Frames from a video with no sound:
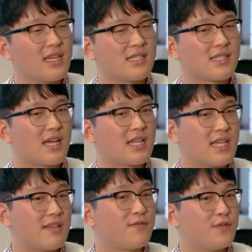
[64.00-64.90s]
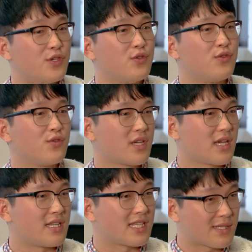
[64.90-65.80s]
is that if you
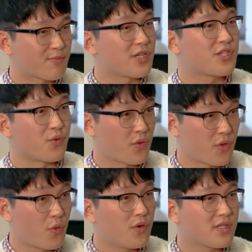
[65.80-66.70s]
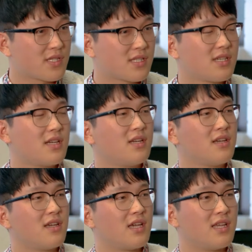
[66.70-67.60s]
can express your thoughts
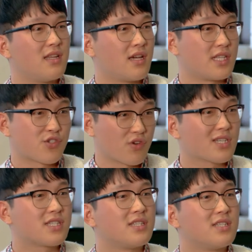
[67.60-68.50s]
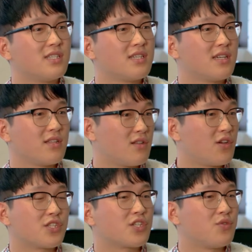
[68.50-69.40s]
in a structured, in a
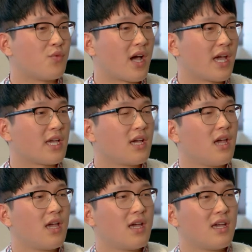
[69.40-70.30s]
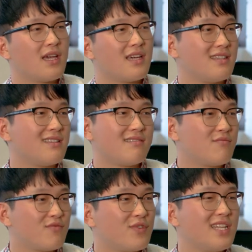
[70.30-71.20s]
logical way, it
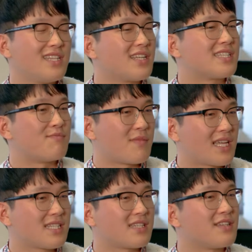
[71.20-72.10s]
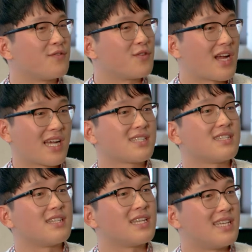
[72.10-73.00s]
really doesn't matter if your
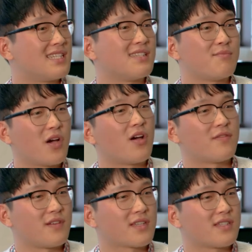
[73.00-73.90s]
accent isn't perfect.